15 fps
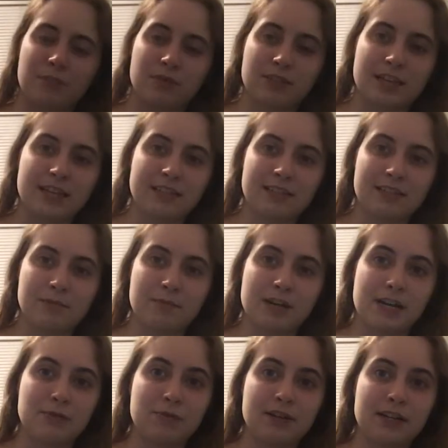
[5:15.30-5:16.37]
protected
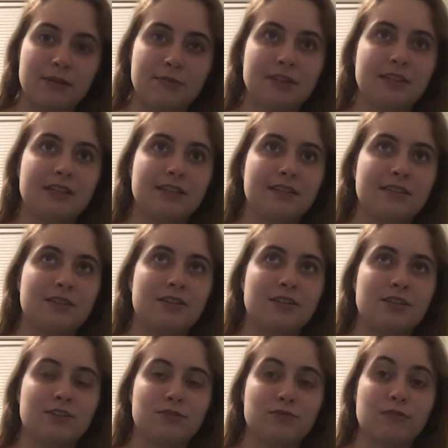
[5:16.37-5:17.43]
by what I would consider
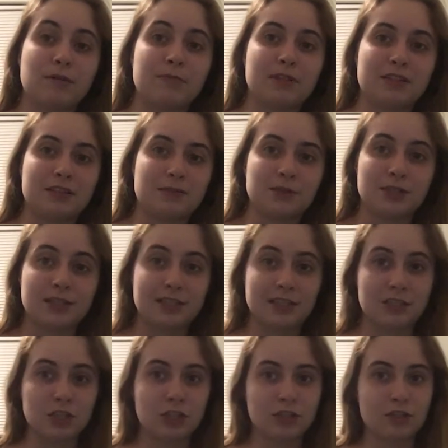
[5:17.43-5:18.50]
as a remnant of her
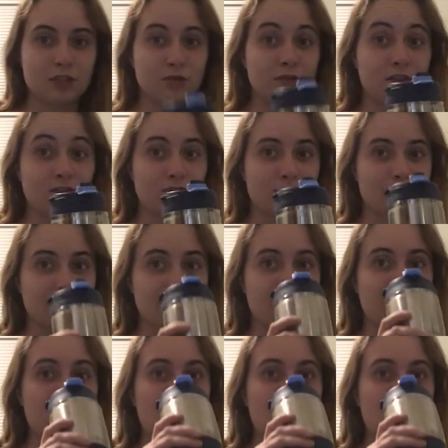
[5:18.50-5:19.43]
sister. So it's interesting